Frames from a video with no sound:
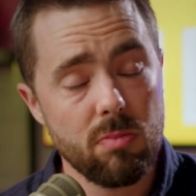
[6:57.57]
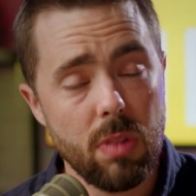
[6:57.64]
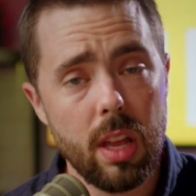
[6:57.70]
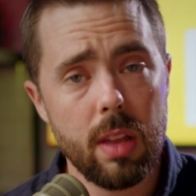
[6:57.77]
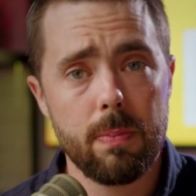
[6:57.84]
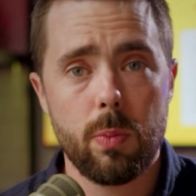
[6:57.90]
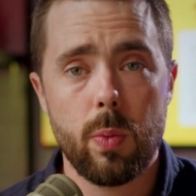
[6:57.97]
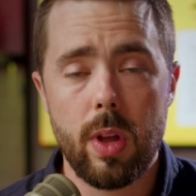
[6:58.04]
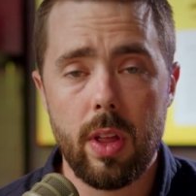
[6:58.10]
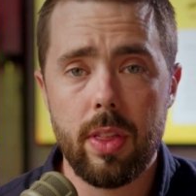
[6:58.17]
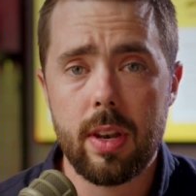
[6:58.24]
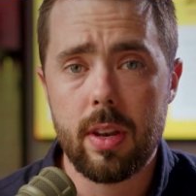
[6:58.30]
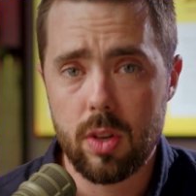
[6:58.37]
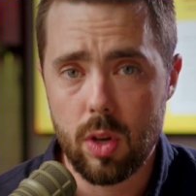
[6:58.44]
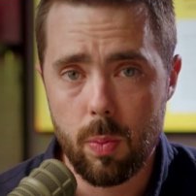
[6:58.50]
Yeah, well,
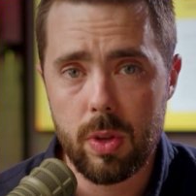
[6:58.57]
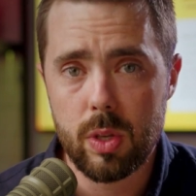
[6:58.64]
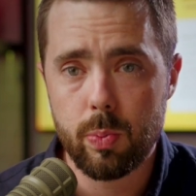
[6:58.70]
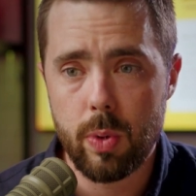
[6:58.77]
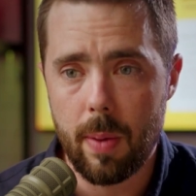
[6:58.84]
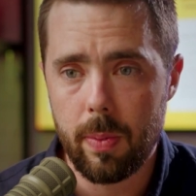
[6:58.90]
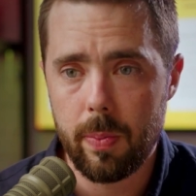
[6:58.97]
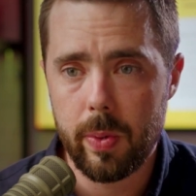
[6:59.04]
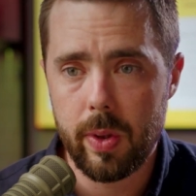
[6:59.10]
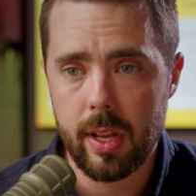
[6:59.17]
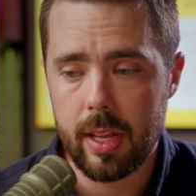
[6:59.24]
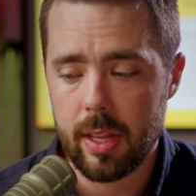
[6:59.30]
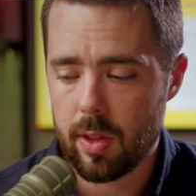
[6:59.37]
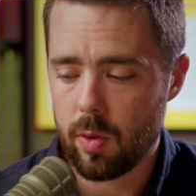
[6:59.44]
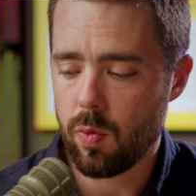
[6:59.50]
then Adobe is
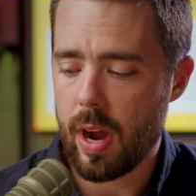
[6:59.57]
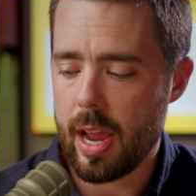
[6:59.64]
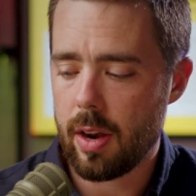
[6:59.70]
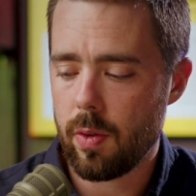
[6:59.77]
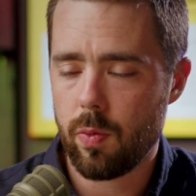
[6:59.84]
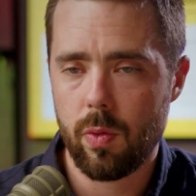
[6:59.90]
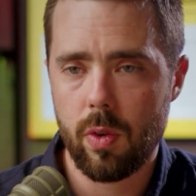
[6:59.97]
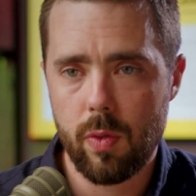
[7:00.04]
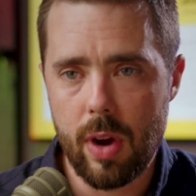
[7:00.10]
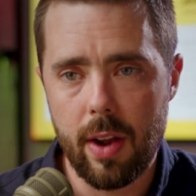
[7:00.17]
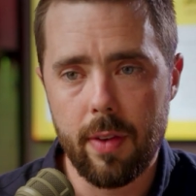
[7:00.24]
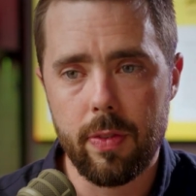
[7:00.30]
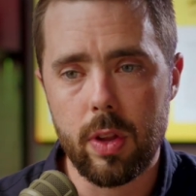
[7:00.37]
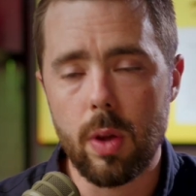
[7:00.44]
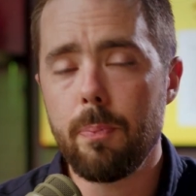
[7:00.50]
probably the right
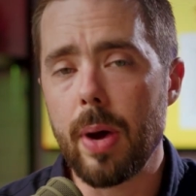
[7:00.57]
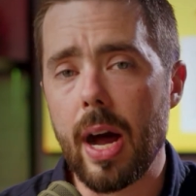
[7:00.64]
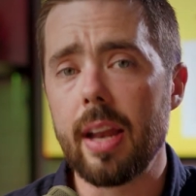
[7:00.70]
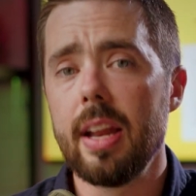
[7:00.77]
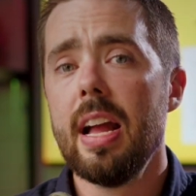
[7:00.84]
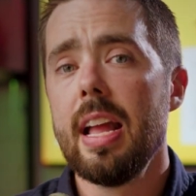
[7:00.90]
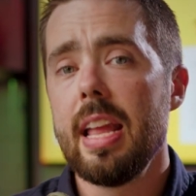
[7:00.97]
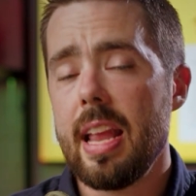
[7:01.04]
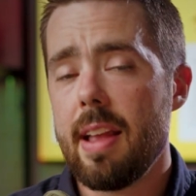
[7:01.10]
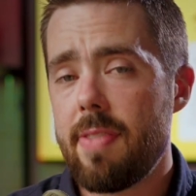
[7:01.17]
route for you. But if